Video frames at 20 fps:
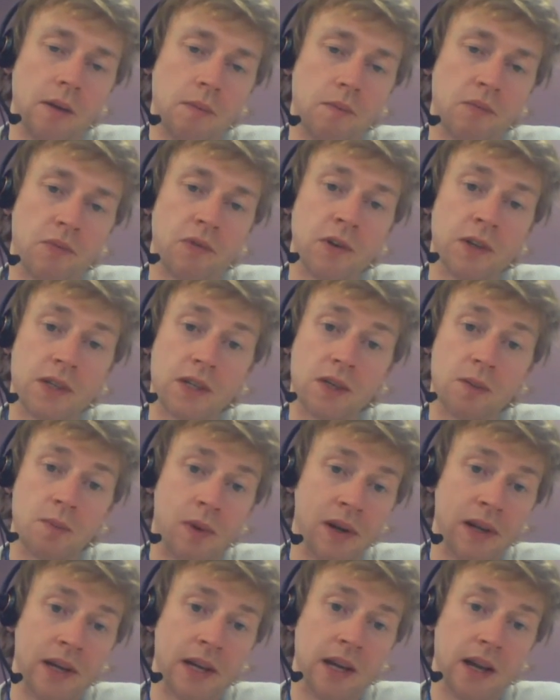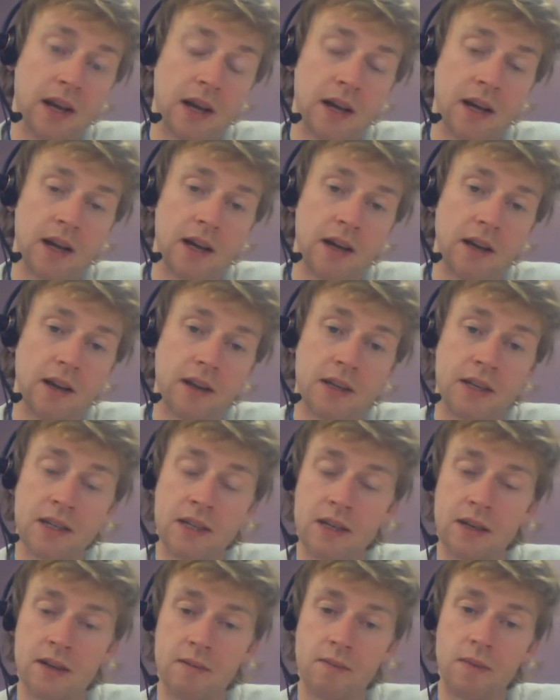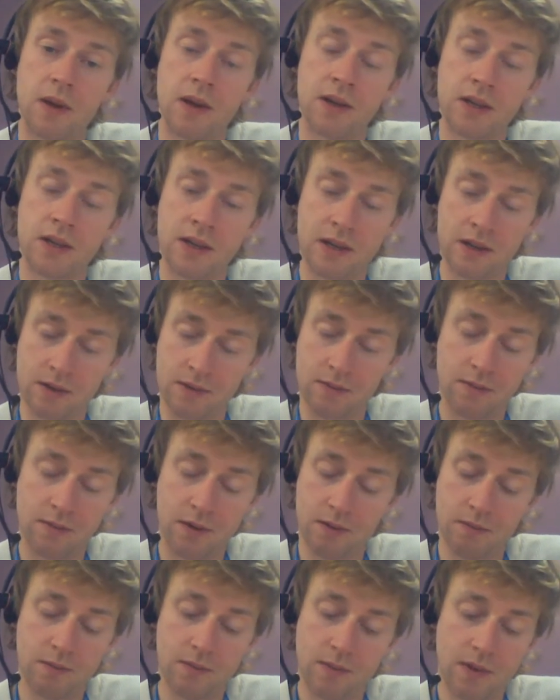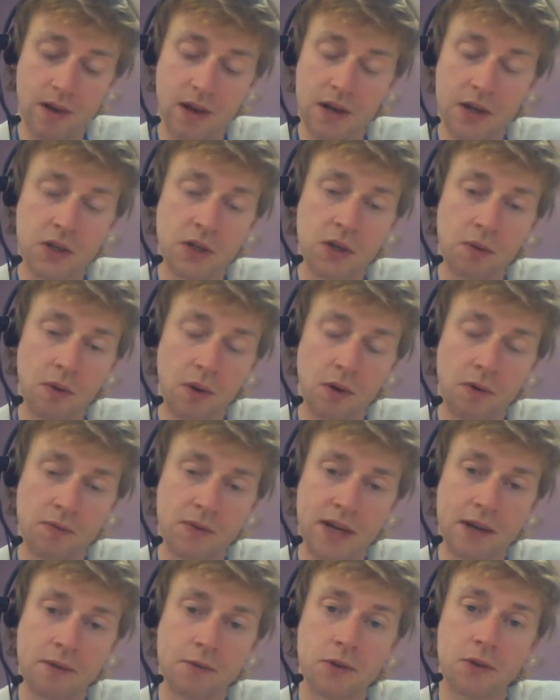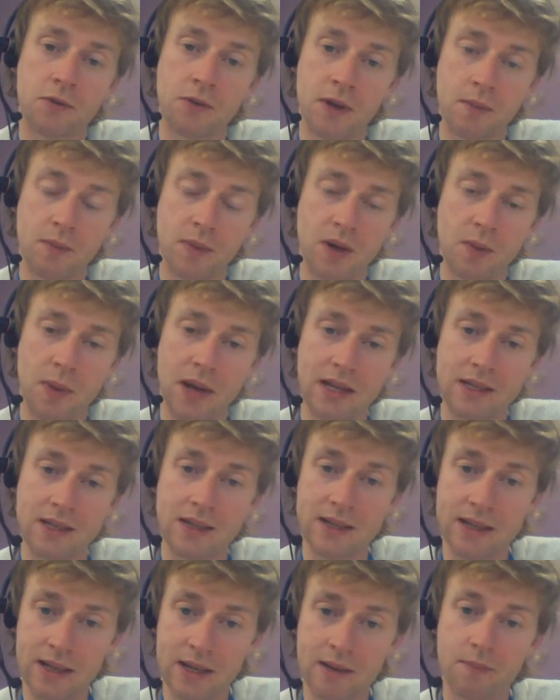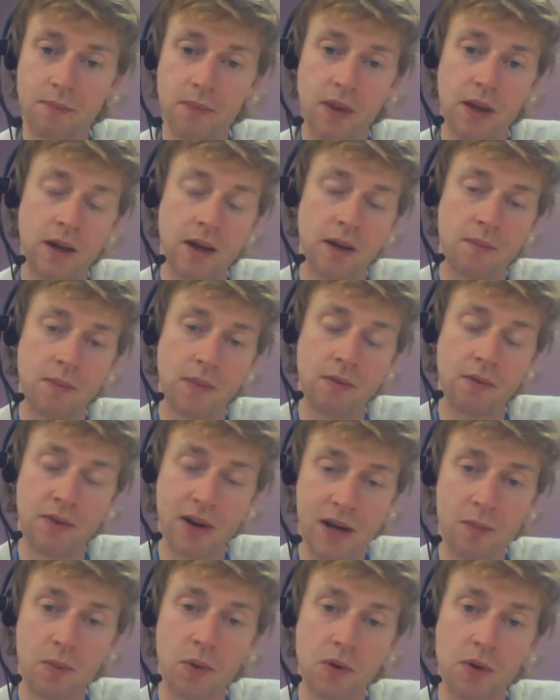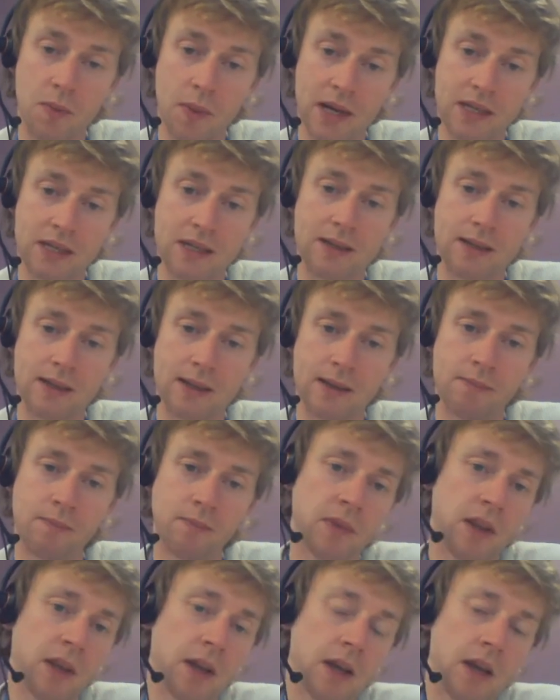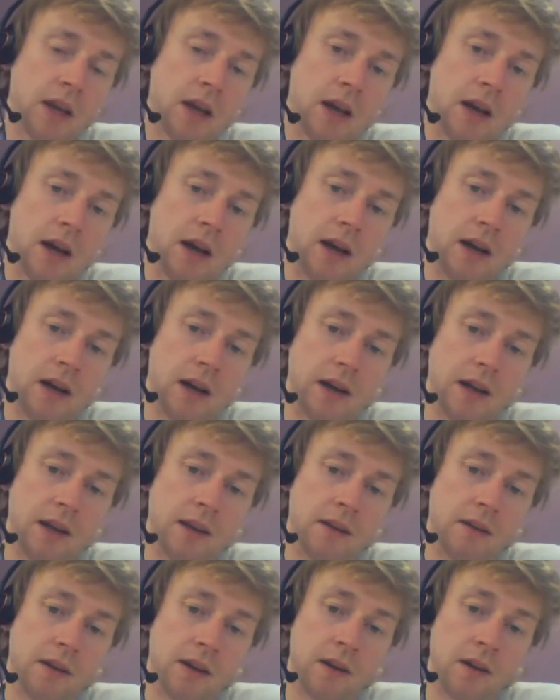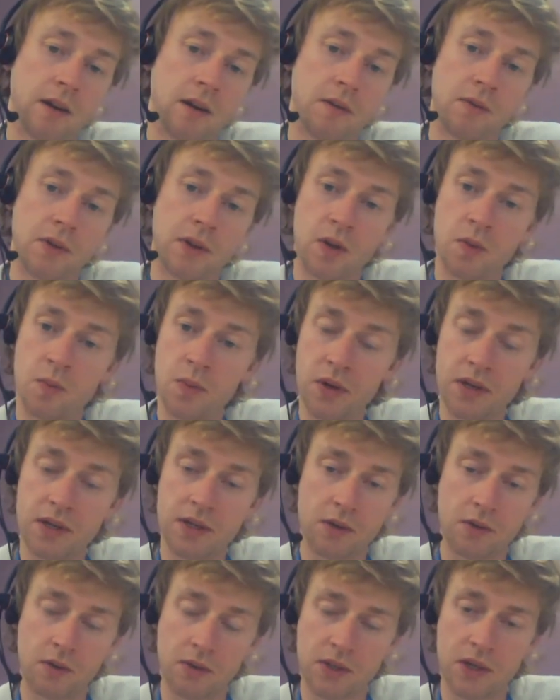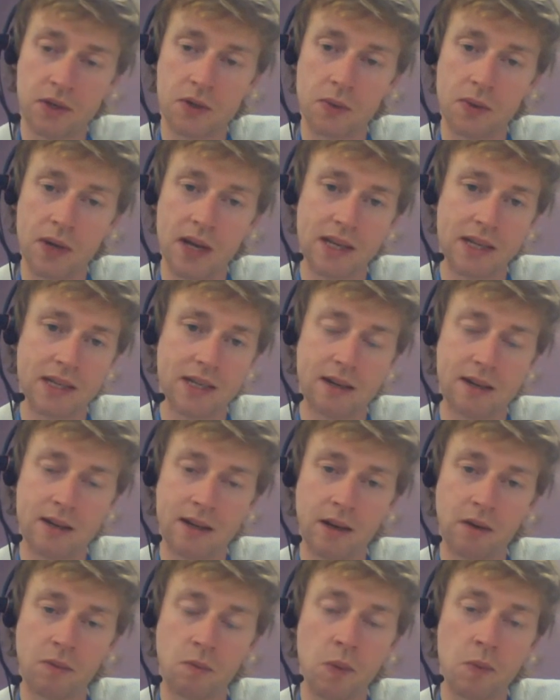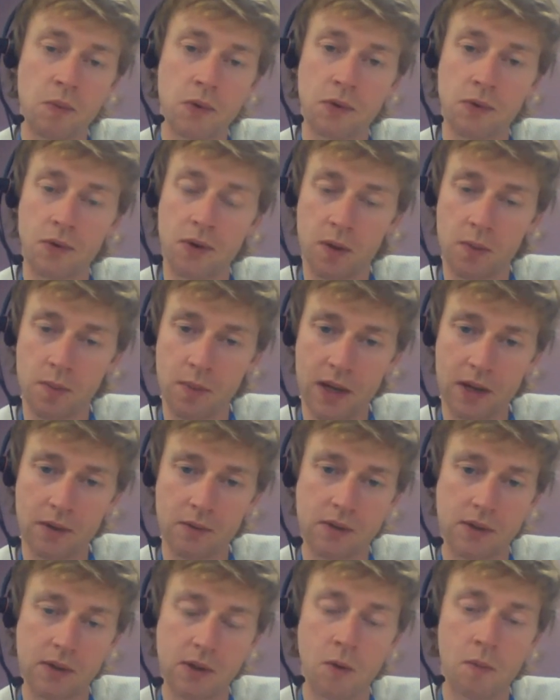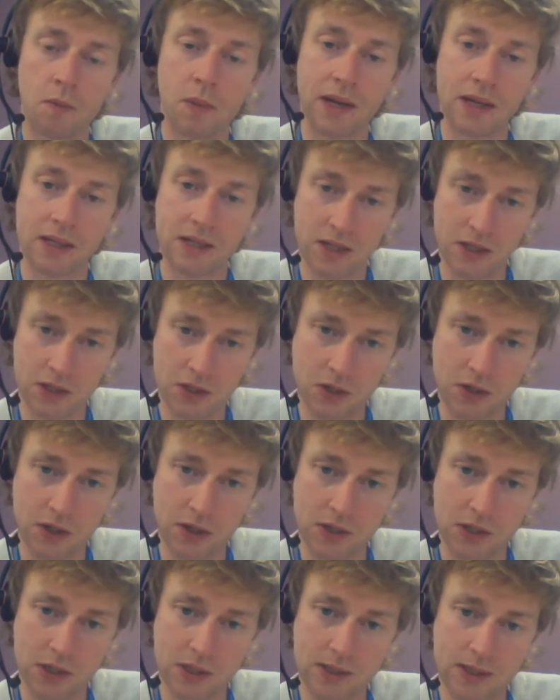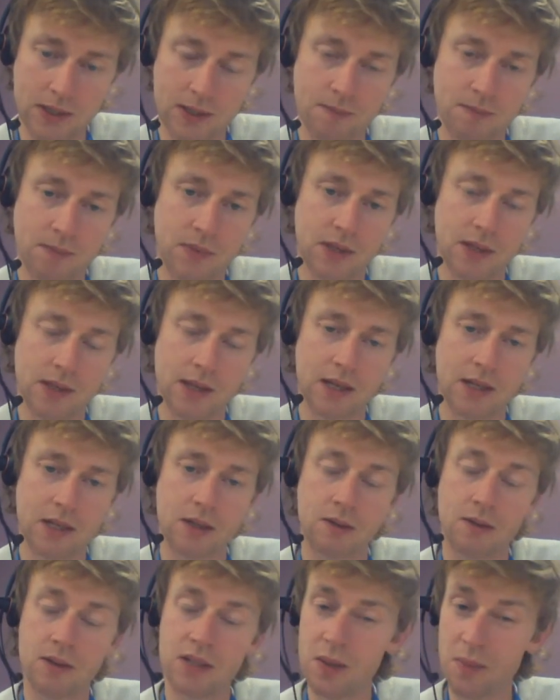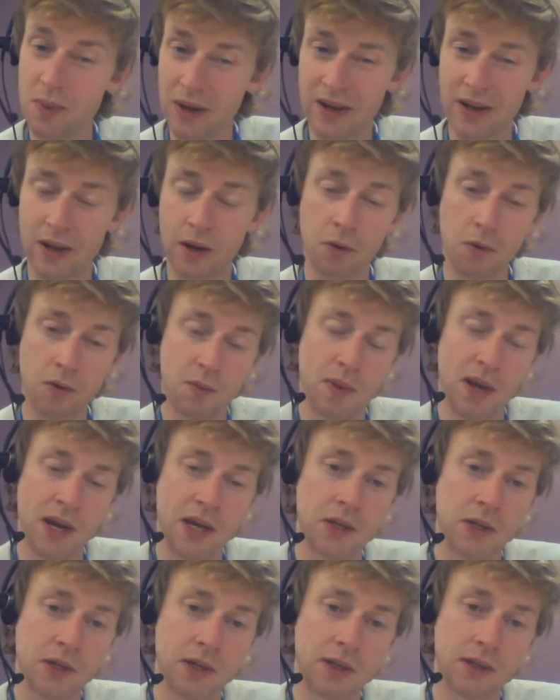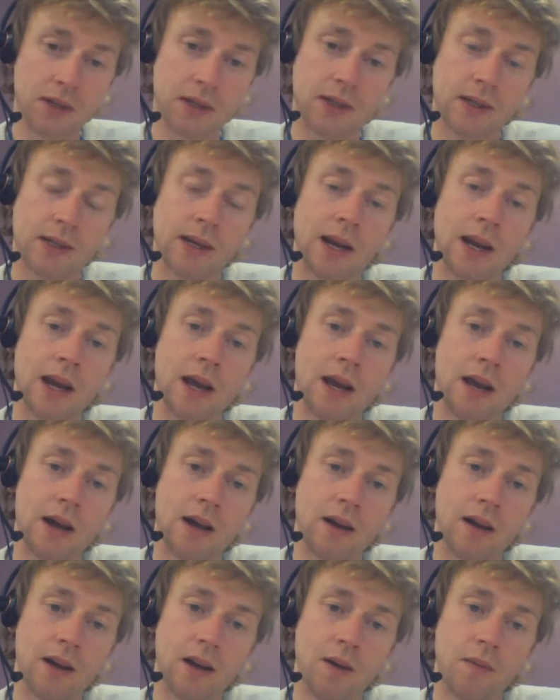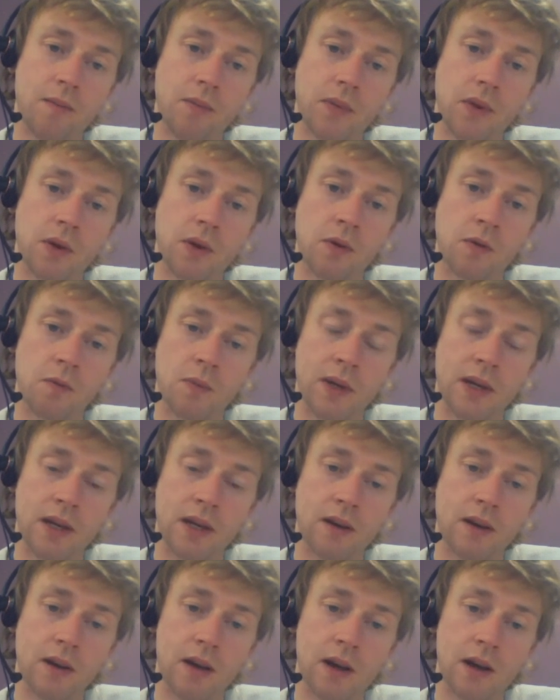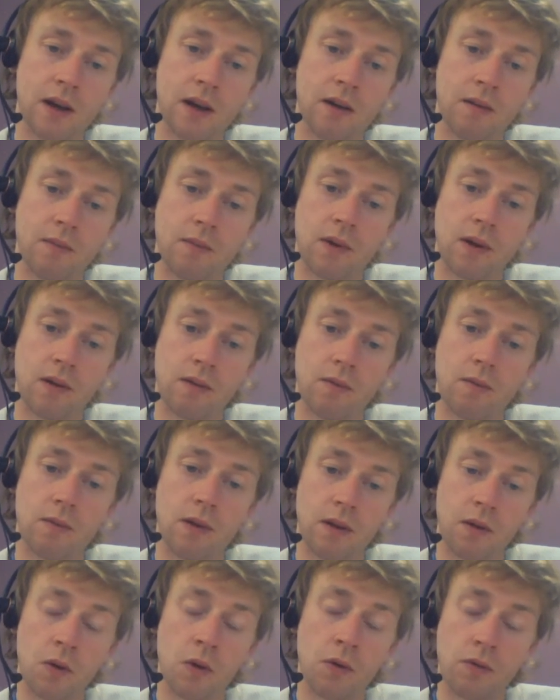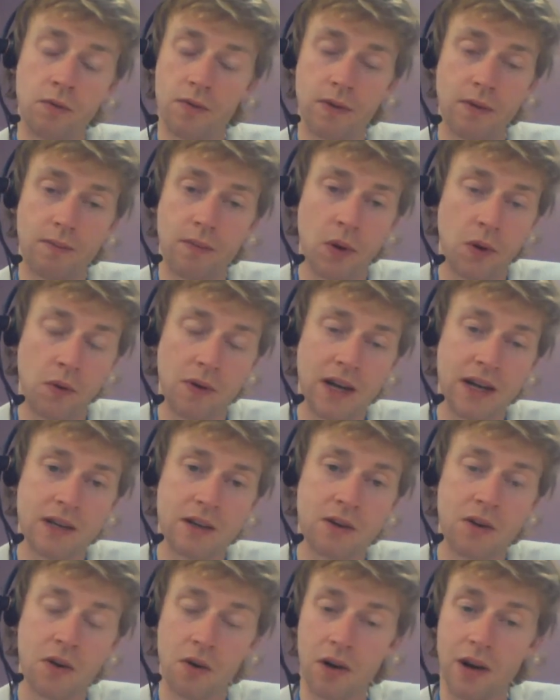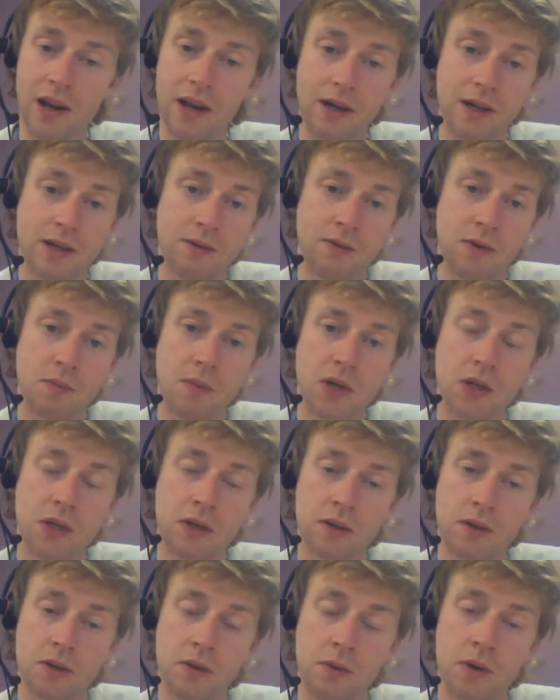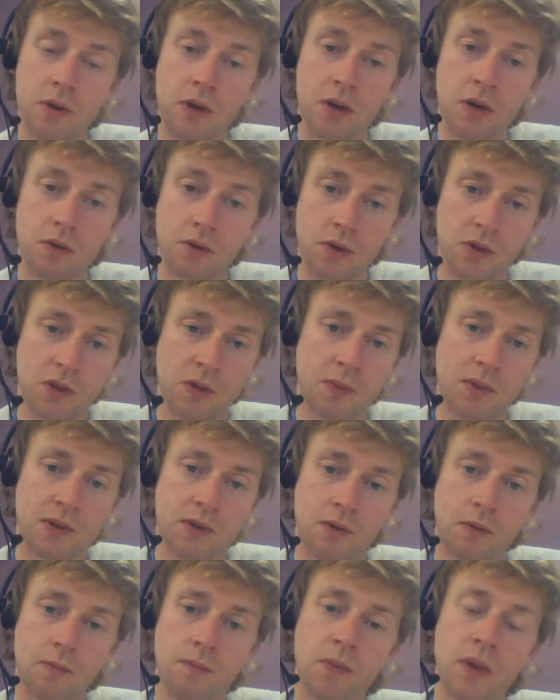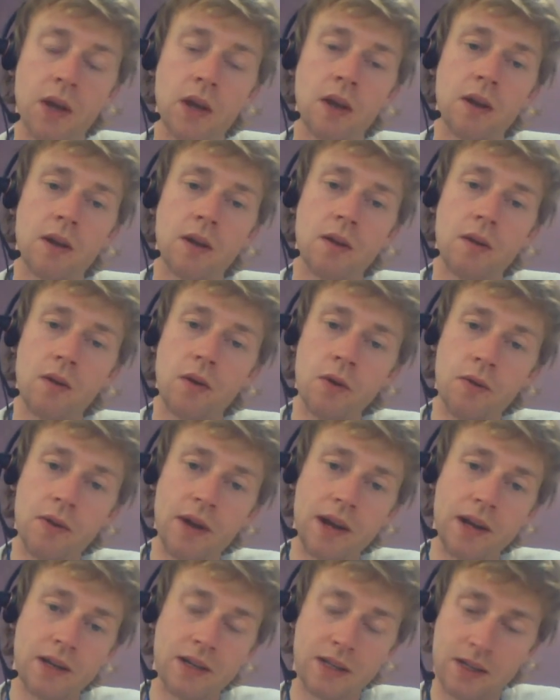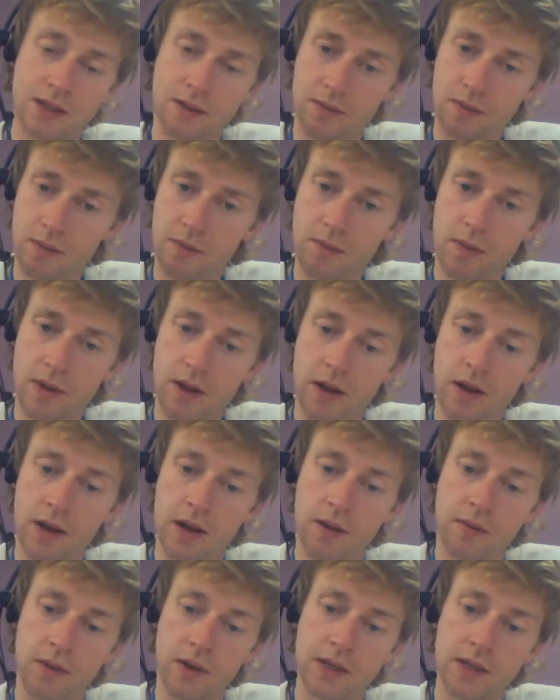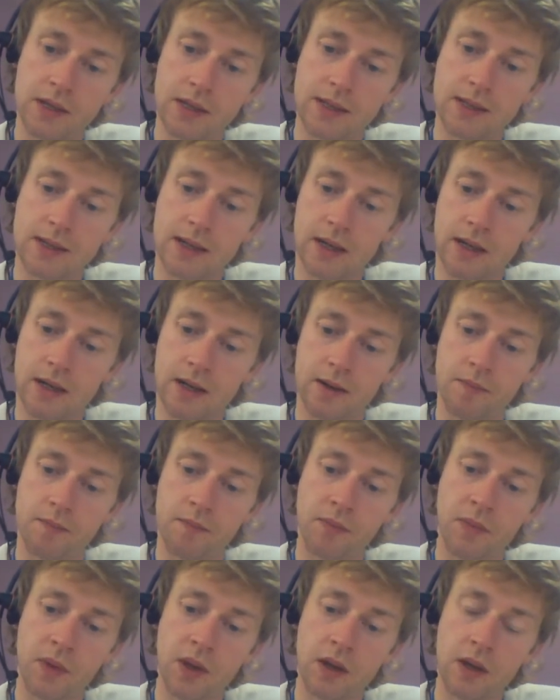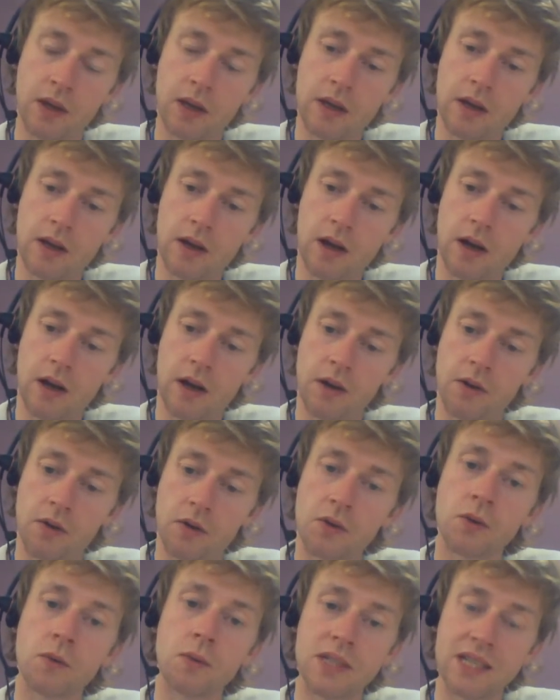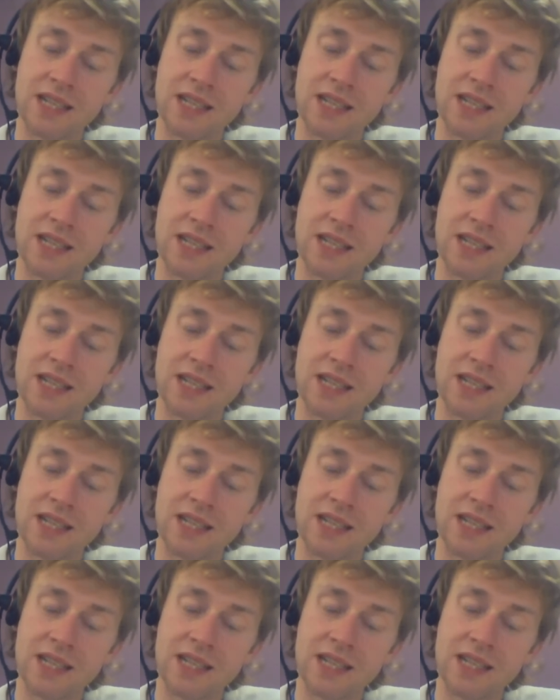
Principally, it's an issue of downstream capacity, available capacity. In either the community or social care setting when we're talking about complex discharges. So that's typically older patients who have had a non-elective admission to an acute hospital, who then it is not always